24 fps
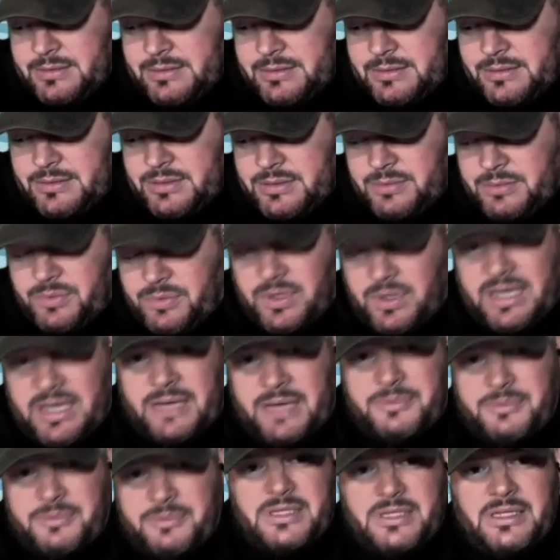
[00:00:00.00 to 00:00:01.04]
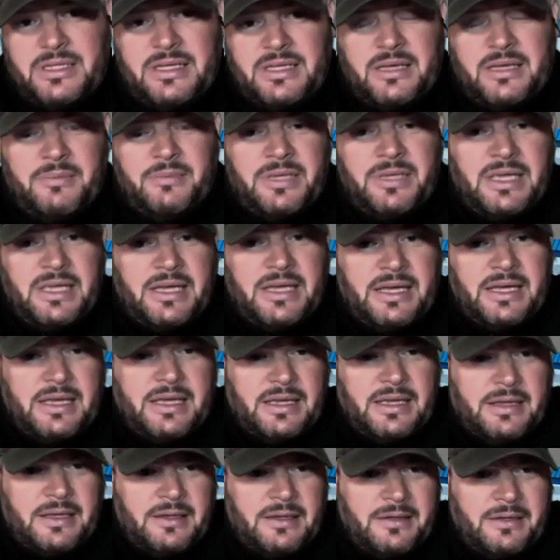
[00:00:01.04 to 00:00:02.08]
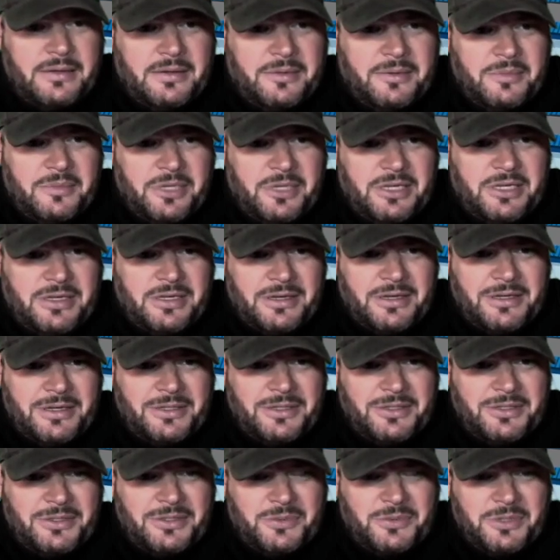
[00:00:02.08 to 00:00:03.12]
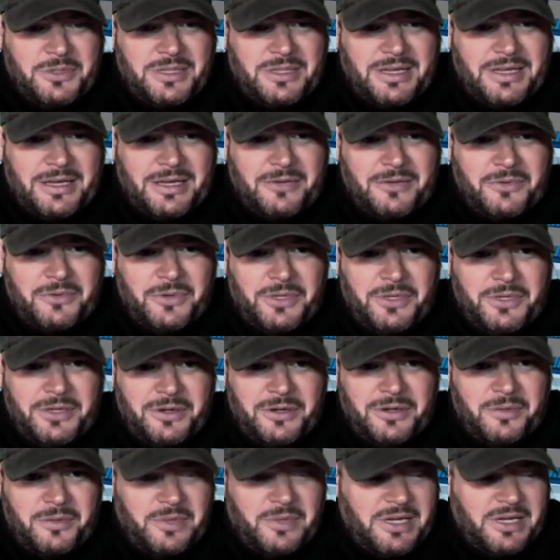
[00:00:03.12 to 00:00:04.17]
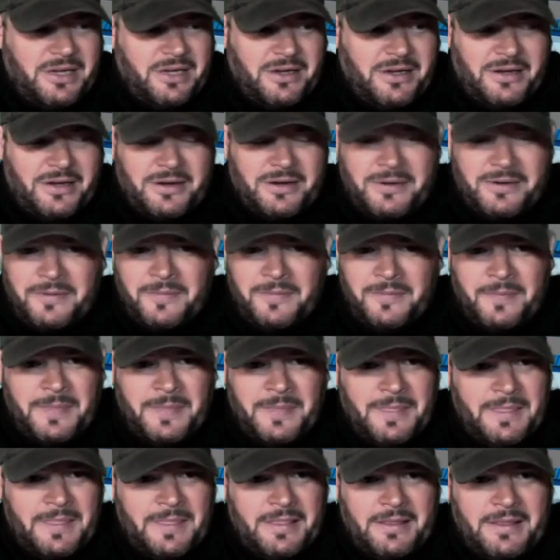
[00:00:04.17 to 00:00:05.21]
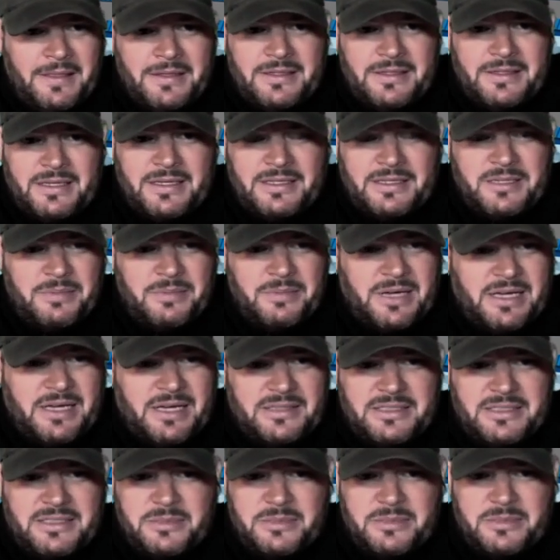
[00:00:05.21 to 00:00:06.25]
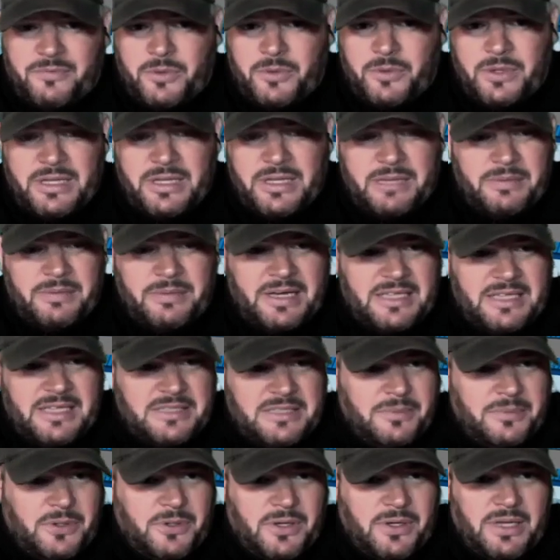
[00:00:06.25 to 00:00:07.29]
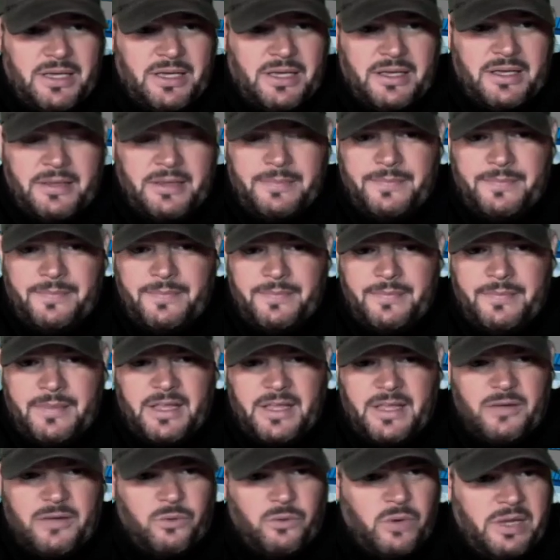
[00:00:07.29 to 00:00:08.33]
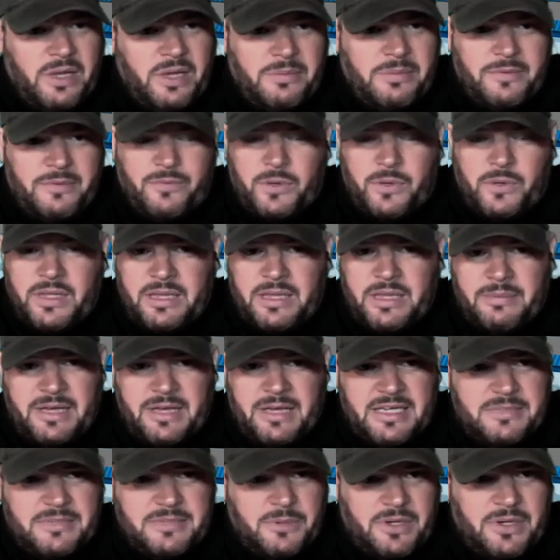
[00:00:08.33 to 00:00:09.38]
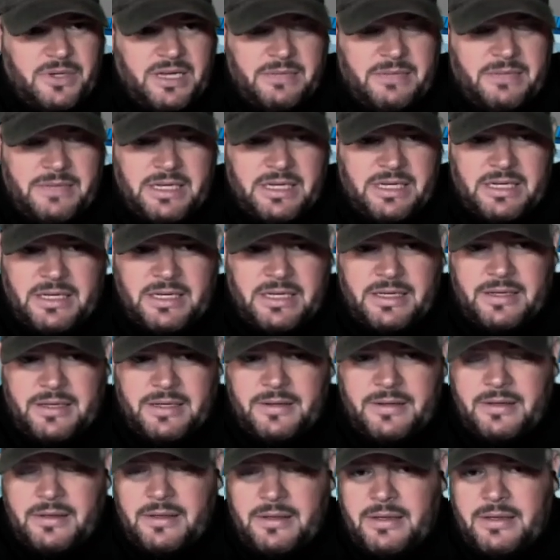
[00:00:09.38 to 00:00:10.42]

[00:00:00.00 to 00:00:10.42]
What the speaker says: some props to the NBA, because without Rudy Gobert testing positive before that basketball game, like right before that basketball game that night,